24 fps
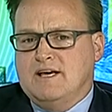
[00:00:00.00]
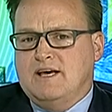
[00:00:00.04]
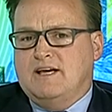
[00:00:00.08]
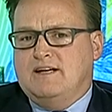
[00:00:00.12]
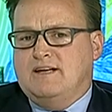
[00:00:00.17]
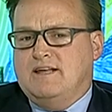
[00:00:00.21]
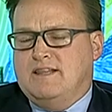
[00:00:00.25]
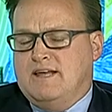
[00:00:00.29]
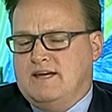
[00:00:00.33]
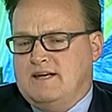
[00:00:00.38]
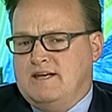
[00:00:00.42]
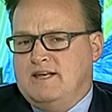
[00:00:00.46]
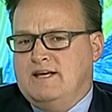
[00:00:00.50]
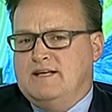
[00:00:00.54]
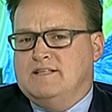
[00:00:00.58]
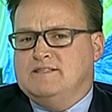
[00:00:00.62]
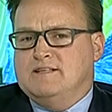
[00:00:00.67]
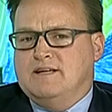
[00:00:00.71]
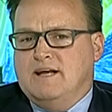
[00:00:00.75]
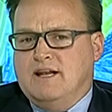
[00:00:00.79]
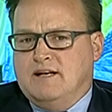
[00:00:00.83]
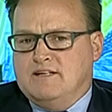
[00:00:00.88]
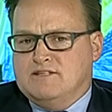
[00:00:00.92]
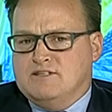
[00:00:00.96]
Now that needs
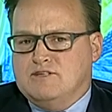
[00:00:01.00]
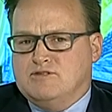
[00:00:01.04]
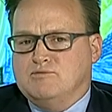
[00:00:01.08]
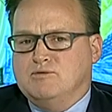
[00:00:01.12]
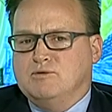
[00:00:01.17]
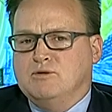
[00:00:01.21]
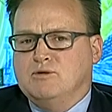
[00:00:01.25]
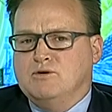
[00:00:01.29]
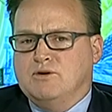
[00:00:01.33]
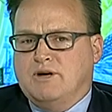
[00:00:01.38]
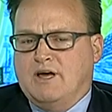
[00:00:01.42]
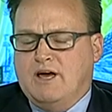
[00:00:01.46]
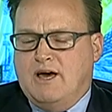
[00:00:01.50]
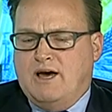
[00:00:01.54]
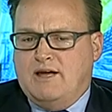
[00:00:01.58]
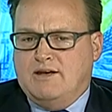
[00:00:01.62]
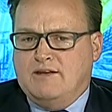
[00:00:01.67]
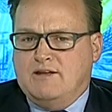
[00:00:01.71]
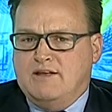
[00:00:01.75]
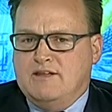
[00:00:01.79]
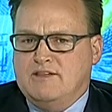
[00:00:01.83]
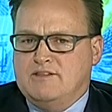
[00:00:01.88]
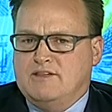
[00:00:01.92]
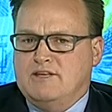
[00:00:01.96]
analysis will look at
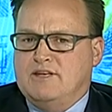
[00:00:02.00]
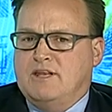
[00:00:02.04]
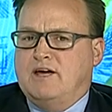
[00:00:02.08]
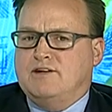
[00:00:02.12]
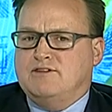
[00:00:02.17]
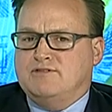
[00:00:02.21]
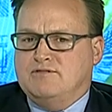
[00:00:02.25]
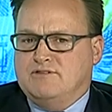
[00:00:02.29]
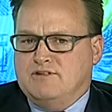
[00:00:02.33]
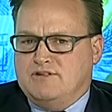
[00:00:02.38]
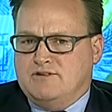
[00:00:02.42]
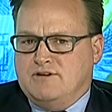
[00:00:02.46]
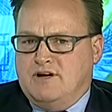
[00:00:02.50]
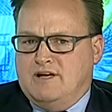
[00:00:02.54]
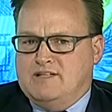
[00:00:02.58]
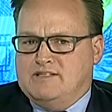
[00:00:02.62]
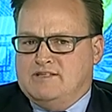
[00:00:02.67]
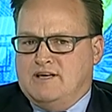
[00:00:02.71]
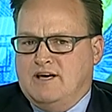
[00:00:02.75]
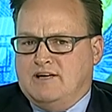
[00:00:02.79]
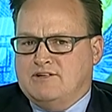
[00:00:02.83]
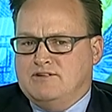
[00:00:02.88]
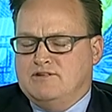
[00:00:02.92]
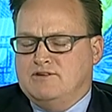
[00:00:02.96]
the nature of the
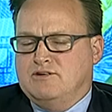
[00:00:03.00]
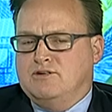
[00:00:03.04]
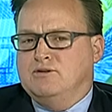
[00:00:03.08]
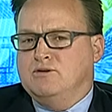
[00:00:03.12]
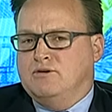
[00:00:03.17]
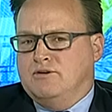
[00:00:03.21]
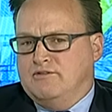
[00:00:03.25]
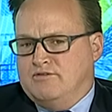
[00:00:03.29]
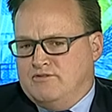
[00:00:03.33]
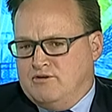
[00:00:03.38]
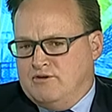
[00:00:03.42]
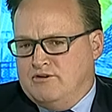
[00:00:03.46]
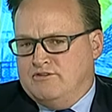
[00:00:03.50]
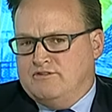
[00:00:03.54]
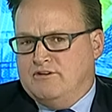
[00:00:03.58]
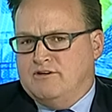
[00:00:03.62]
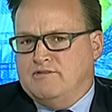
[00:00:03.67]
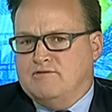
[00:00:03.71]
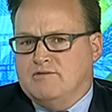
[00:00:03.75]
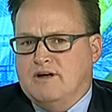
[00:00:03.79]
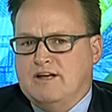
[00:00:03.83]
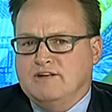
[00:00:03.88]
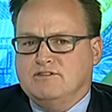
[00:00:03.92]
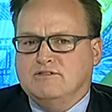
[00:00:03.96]
transaction that you're looking for. Is it a
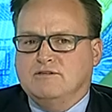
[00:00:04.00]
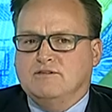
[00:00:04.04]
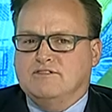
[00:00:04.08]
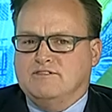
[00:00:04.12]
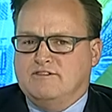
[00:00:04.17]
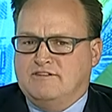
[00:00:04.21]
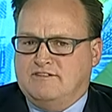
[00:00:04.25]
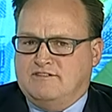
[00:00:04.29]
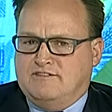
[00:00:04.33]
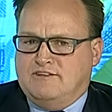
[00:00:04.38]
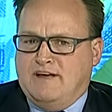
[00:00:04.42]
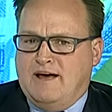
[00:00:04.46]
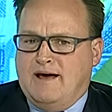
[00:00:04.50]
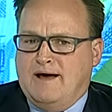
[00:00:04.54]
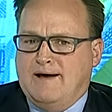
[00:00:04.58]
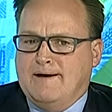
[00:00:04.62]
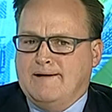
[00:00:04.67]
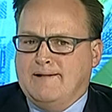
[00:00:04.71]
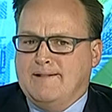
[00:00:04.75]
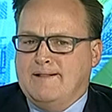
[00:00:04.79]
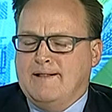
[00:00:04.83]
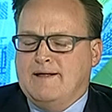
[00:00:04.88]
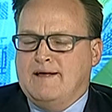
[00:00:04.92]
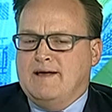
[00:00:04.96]
rental? Is it a
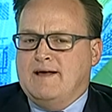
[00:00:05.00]
sale?